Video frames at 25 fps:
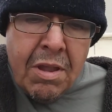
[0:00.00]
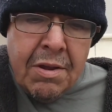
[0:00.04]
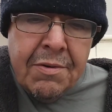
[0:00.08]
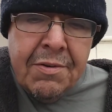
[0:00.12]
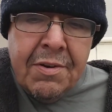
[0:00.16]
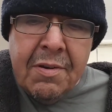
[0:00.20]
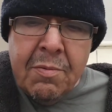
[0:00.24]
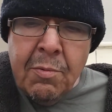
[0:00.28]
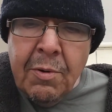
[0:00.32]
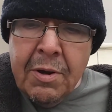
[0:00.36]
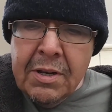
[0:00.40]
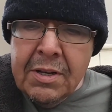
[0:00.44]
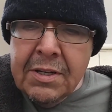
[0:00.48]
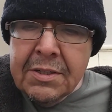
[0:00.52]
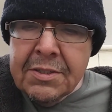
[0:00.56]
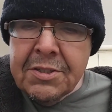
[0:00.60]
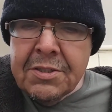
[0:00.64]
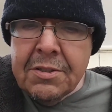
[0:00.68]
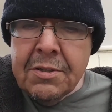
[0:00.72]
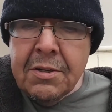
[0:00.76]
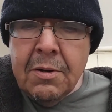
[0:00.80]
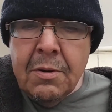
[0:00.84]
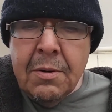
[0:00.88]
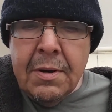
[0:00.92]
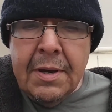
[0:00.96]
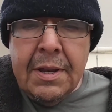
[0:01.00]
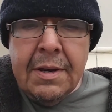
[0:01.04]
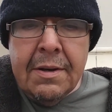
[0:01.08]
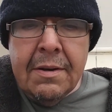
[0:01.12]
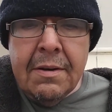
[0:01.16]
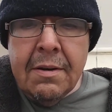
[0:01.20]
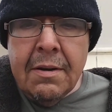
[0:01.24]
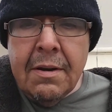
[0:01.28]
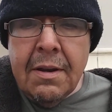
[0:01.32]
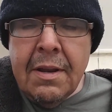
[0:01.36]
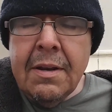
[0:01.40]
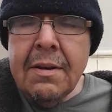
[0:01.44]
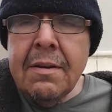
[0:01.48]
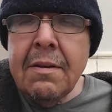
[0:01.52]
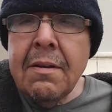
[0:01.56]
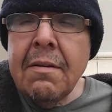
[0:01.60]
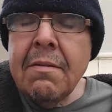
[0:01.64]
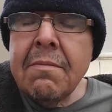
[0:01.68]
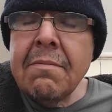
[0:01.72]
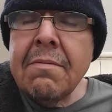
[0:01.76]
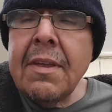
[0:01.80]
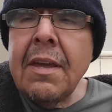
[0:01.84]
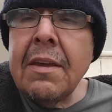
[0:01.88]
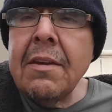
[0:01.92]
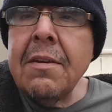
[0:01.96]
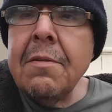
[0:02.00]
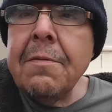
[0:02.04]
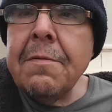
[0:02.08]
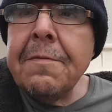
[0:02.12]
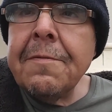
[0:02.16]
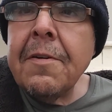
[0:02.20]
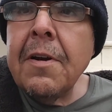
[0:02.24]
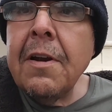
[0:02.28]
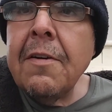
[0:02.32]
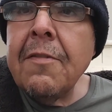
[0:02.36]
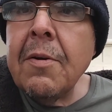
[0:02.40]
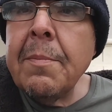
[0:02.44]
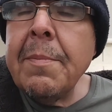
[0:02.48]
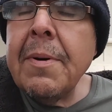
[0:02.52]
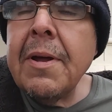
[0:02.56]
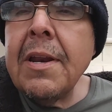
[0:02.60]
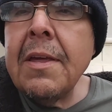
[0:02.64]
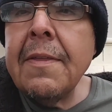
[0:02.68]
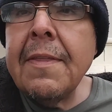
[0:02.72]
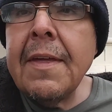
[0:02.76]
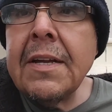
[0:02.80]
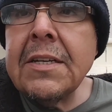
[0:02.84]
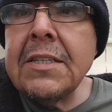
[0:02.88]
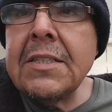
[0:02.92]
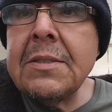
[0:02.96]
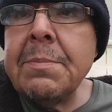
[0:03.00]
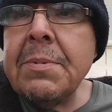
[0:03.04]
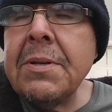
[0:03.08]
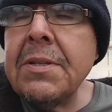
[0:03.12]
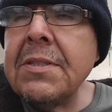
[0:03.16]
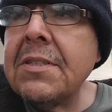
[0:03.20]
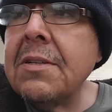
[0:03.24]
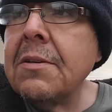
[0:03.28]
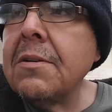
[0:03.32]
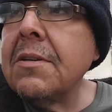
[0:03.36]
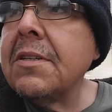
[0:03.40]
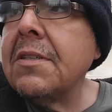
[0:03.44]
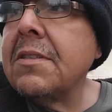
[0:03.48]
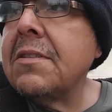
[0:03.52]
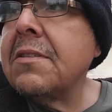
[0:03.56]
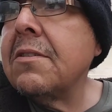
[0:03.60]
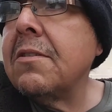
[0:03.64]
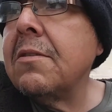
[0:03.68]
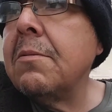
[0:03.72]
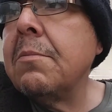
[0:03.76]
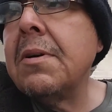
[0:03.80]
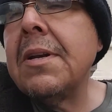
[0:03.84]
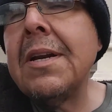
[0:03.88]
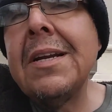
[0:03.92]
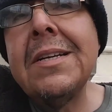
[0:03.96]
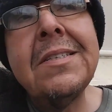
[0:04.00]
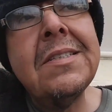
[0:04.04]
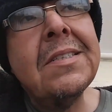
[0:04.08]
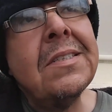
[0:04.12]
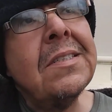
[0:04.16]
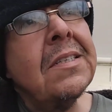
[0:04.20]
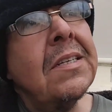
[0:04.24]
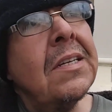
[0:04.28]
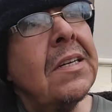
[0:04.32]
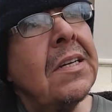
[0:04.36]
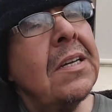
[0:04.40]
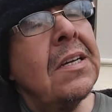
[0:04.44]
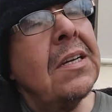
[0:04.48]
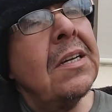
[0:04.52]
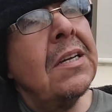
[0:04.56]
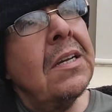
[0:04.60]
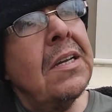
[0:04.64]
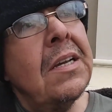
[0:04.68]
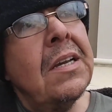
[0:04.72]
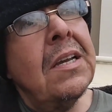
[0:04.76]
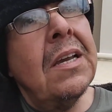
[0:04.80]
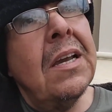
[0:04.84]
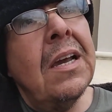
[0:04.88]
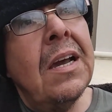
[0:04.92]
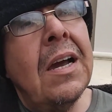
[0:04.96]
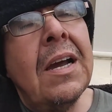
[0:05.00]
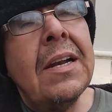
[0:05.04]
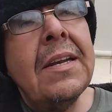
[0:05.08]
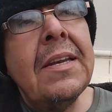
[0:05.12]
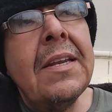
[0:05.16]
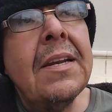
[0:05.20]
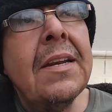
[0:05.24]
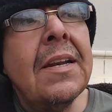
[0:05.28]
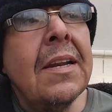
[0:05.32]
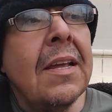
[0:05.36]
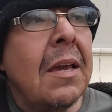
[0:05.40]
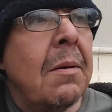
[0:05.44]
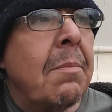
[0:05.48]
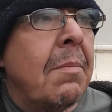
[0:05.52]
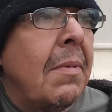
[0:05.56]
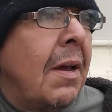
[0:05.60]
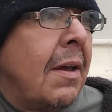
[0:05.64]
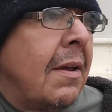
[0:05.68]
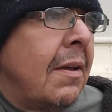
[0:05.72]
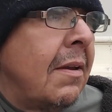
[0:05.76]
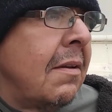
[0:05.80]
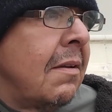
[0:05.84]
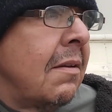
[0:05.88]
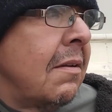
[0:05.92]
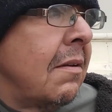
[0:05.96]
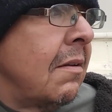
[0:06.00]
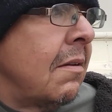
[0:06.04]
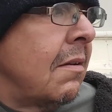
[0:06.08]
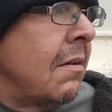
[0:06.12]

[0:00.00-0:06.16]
I just want to let you know, and and thank you for everybody that's been so concerned that I just I needed to get my